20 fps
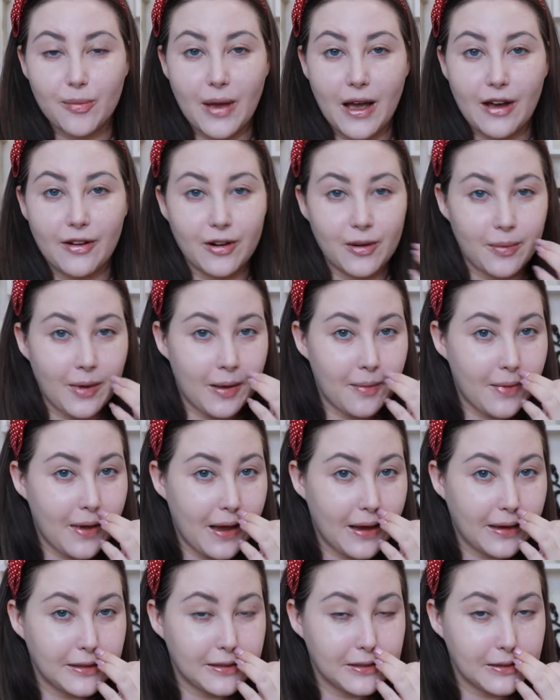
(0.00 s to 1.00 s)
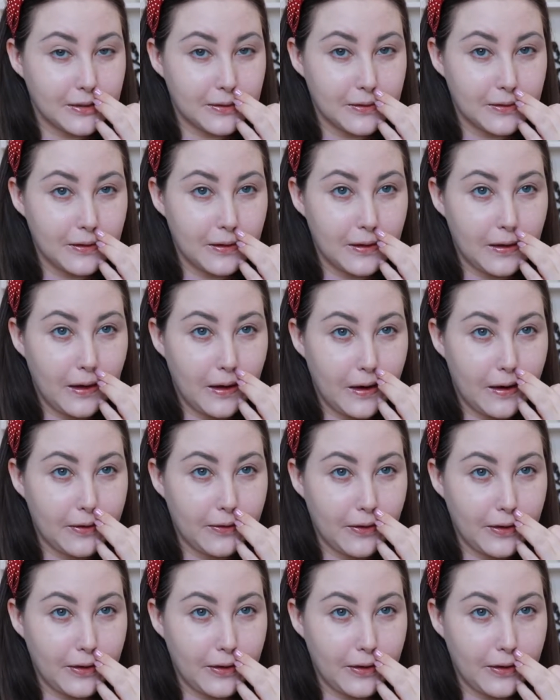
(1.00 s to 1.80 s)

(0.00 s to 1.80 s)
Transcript: powder by MAC is I